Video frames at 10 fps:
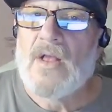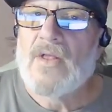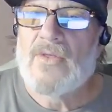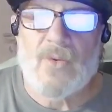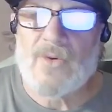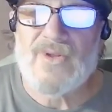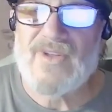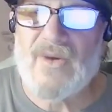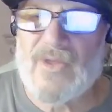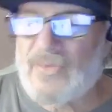the world
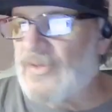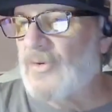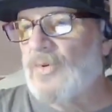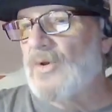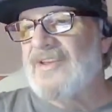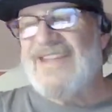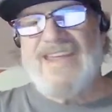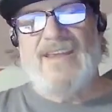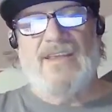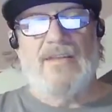with with the world in
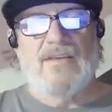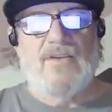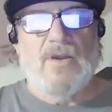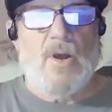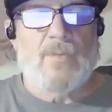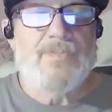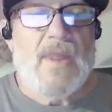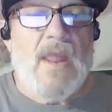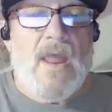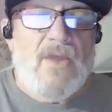need you know
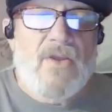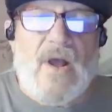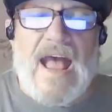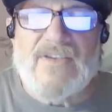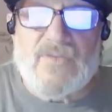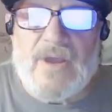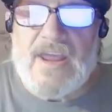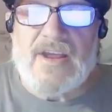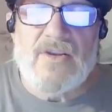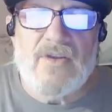you know as
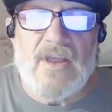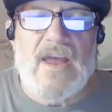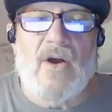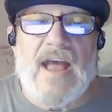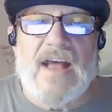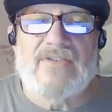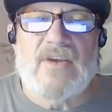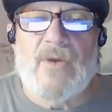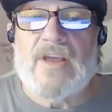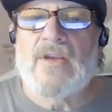we can you know as
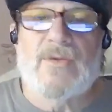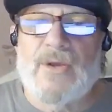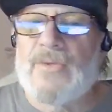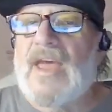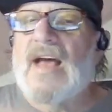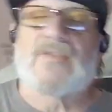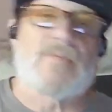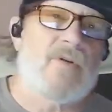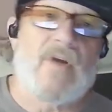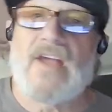we conclude the
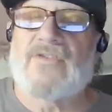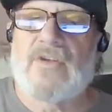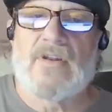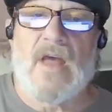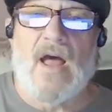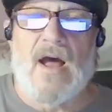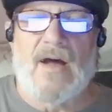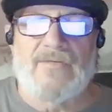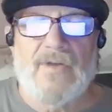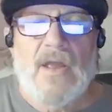exploration
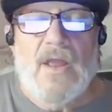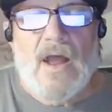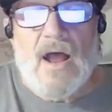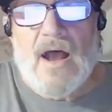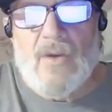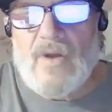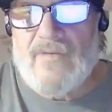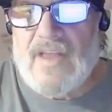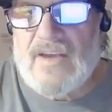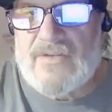of uh,
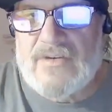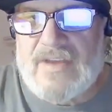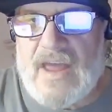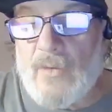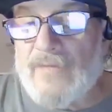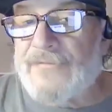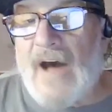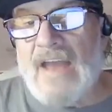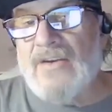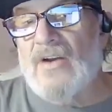revelation 10 we
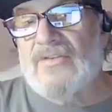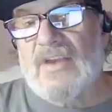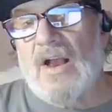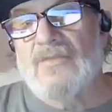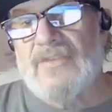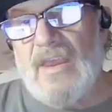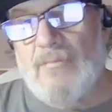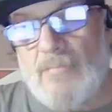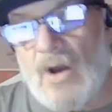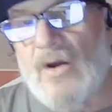find ourselves
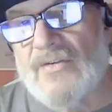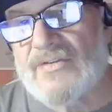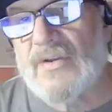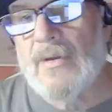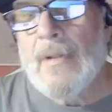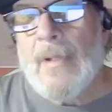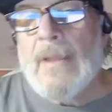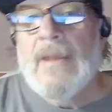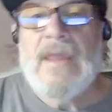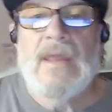immersed
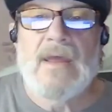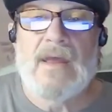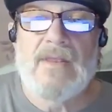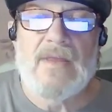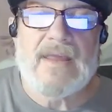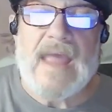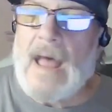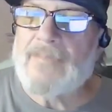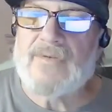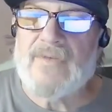in the
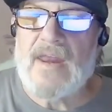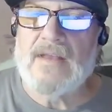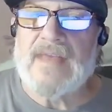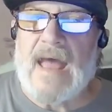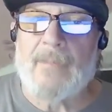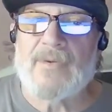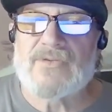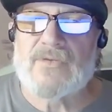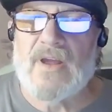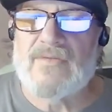captivating
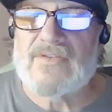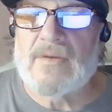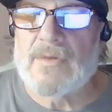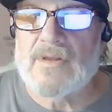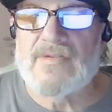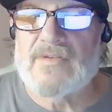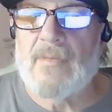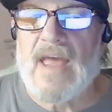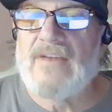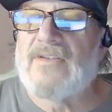tapestry of symbolism
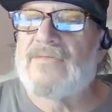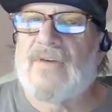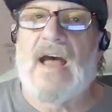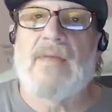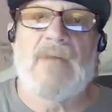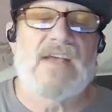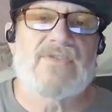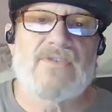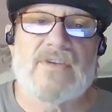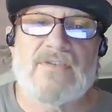and divine
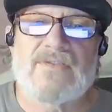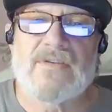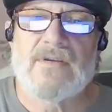messages